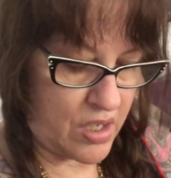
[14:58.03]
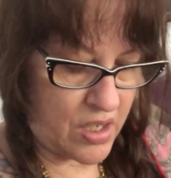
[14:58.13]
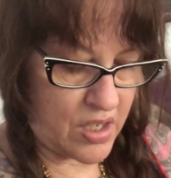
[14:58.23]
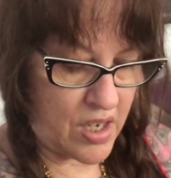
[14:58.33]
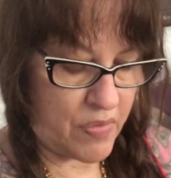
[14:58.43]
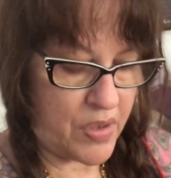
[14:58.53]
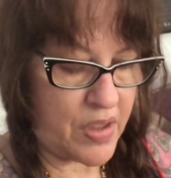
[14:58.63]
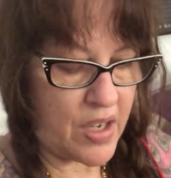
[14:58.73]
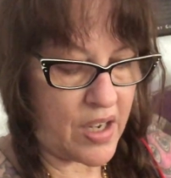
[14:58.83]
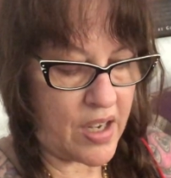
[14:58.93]
And
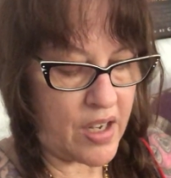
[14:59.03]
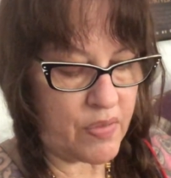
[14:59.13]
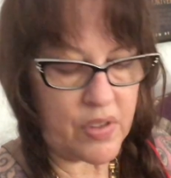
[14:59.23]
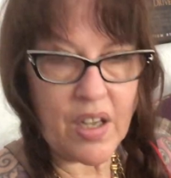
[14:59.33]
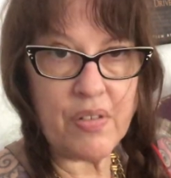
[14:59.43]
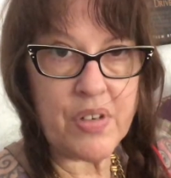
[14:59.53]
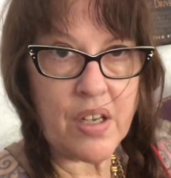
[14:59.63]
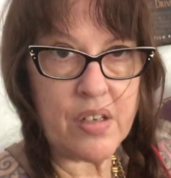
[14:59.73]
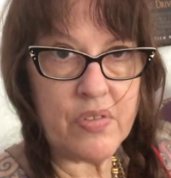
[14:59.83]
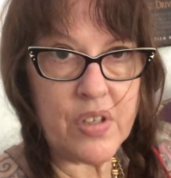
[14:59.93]
everything I have left
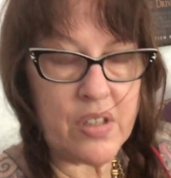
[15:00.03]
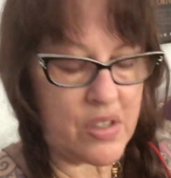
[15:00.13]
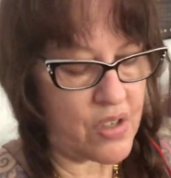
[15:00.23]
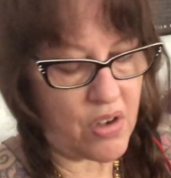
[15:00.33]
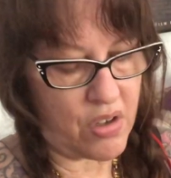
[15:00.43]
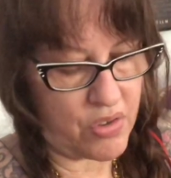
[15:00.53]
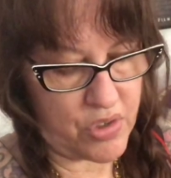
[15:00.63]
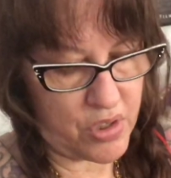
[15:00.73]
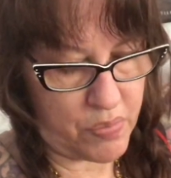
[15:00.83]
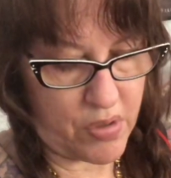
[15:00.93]
out of it is all
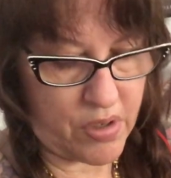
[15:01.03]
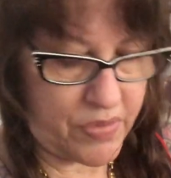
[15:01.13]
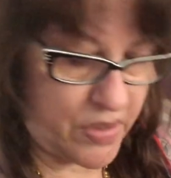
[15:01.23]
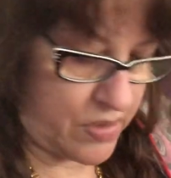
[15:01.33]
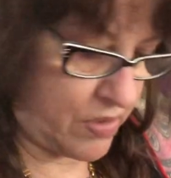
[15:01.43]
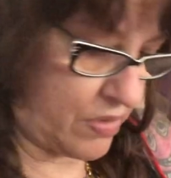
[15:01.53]
just profit.